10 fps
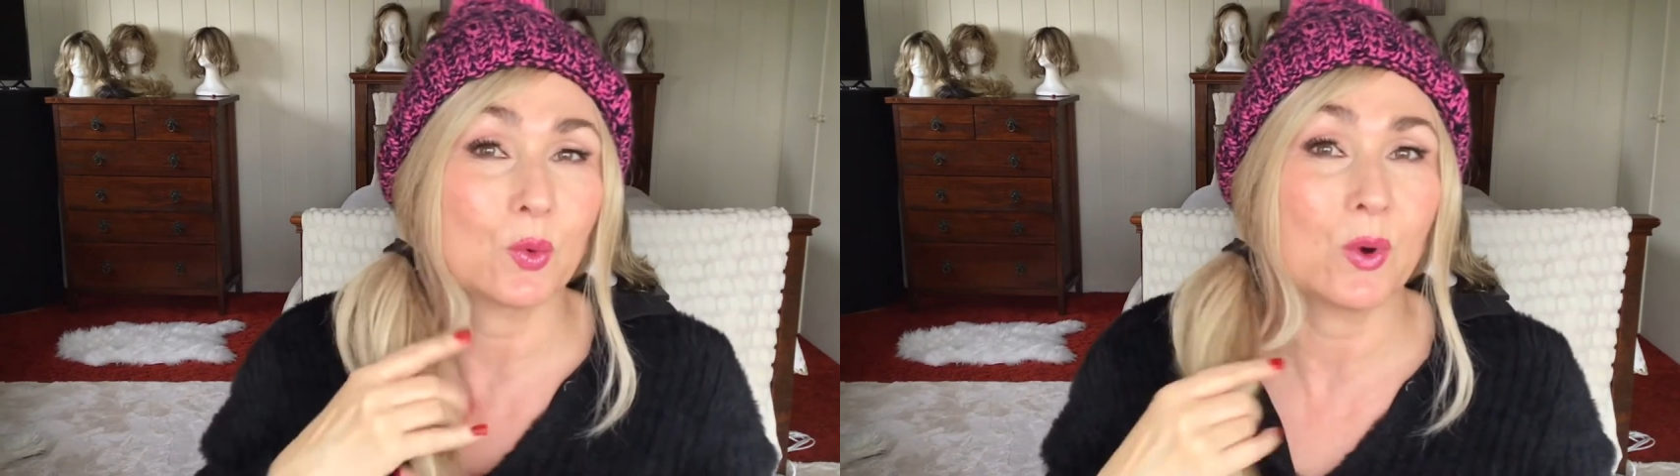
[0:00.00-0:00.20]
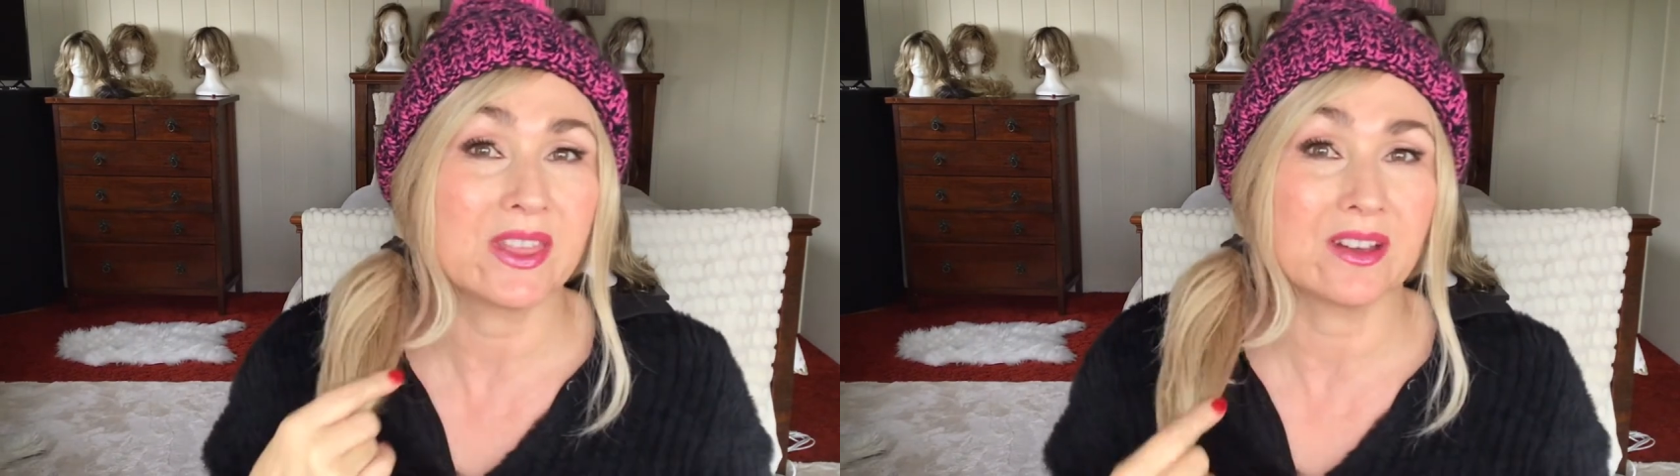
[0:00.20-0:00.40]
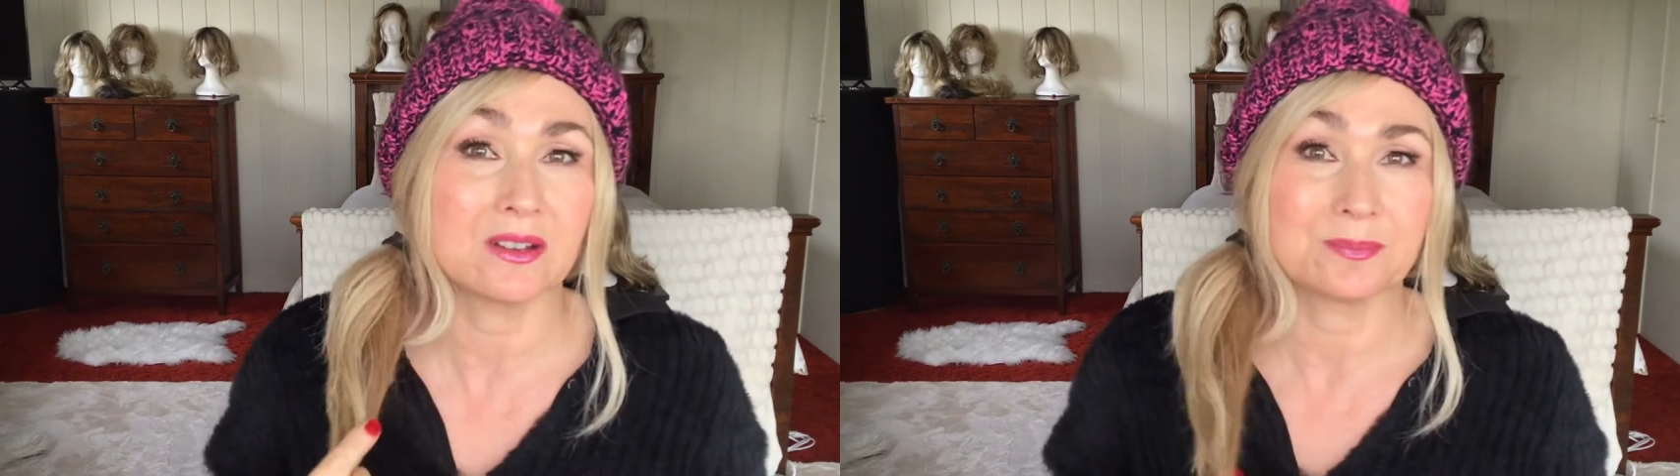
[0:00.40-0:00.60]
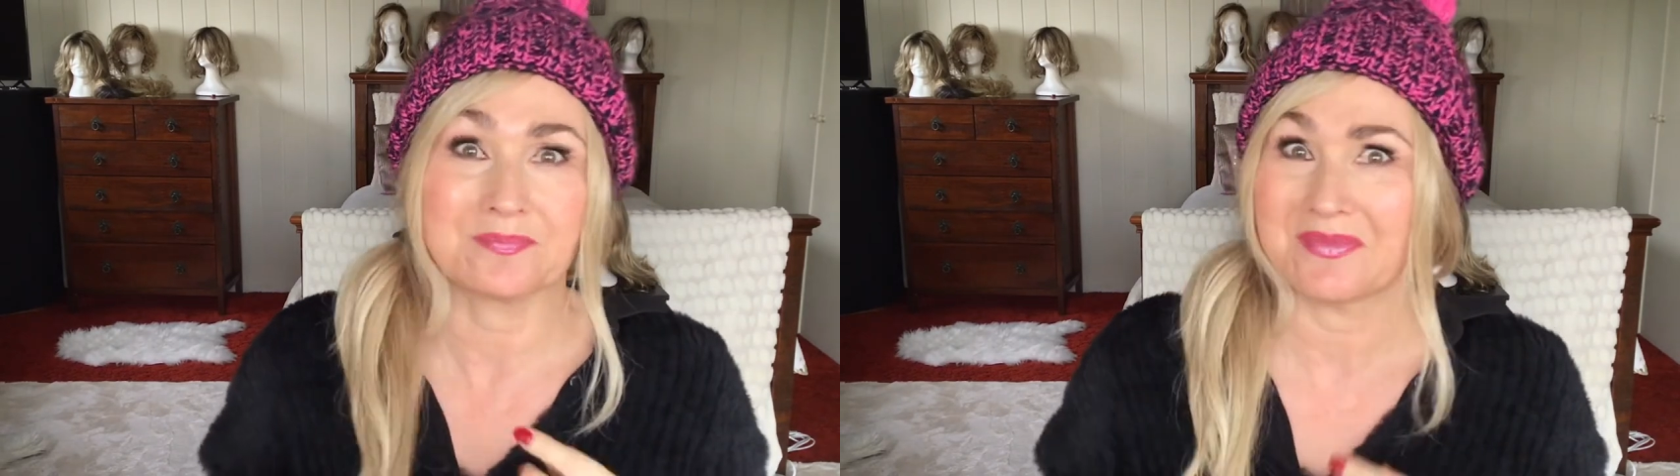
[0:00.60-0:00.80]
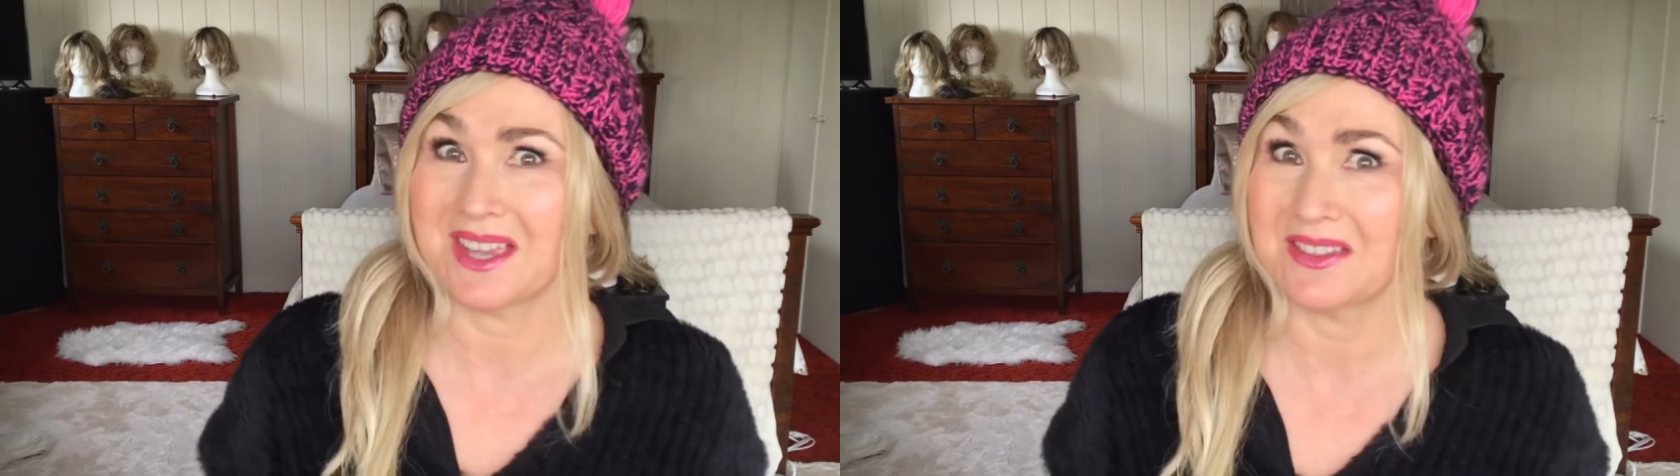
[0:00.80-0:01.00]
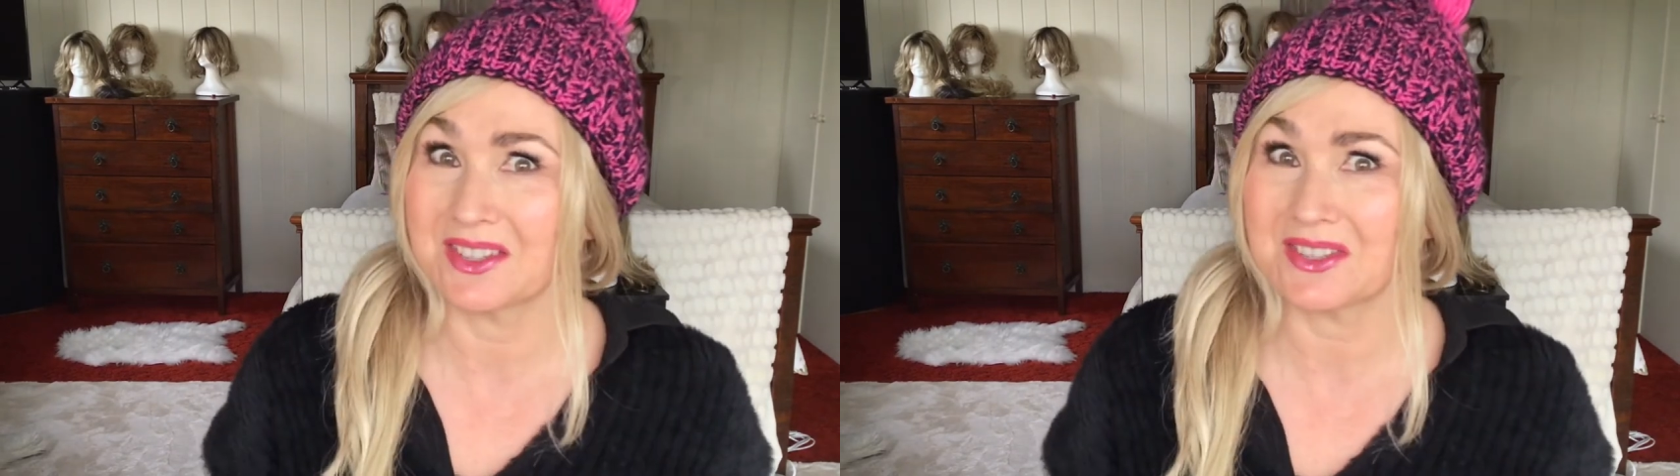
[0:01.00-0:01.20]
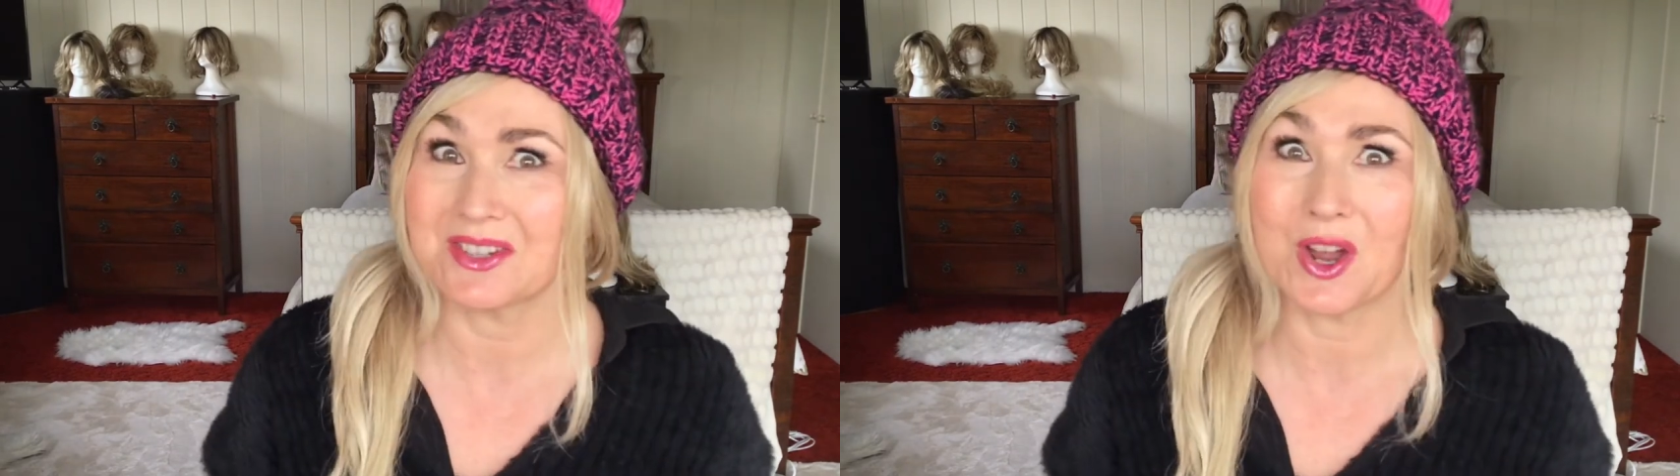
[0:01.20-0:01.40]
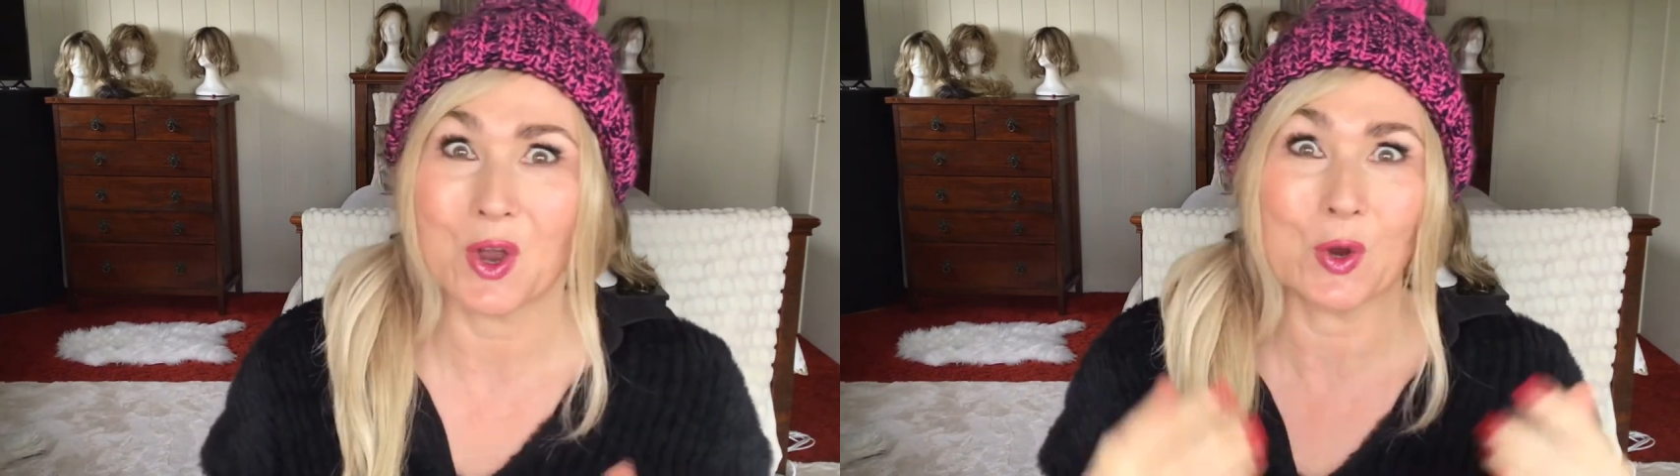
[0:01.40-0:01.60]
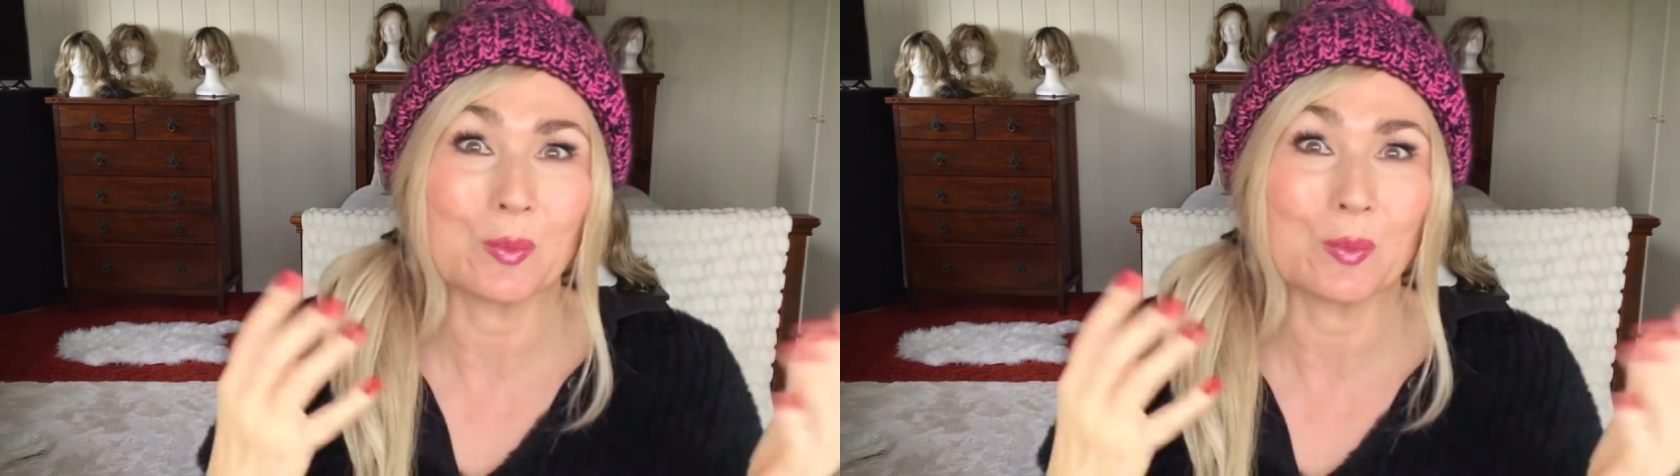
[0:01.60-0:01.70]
weather and the snow,